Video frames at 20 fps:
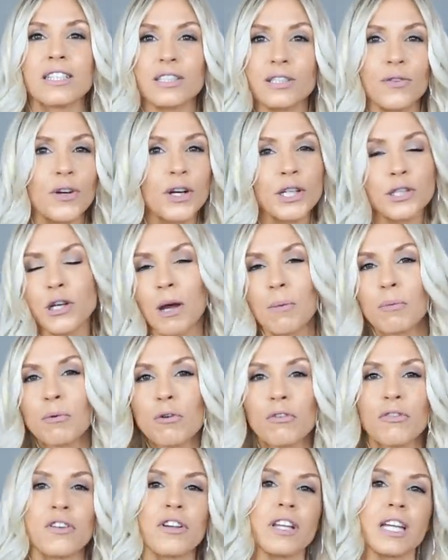it's very
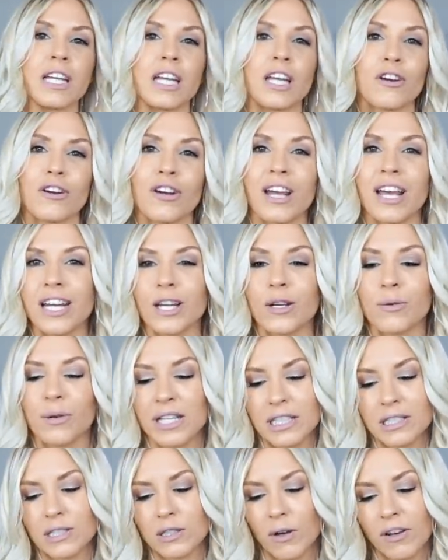tropical feeling here
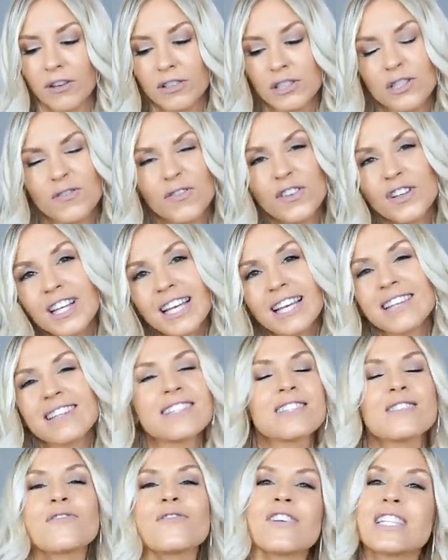anyway so I just feel like
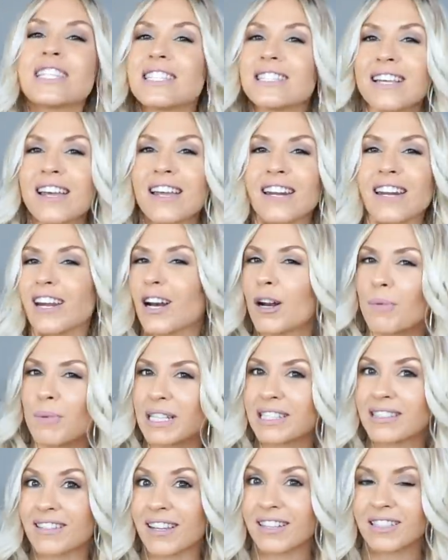this fits in and I'm
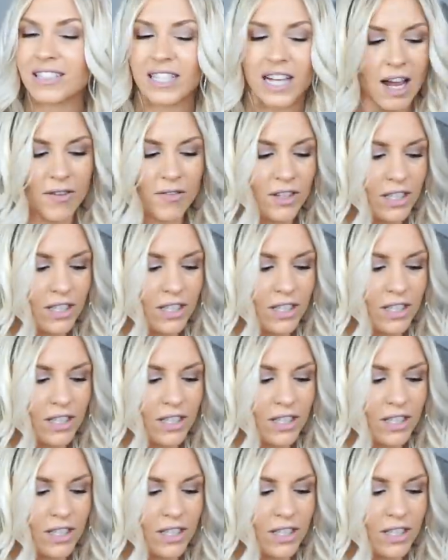excited to have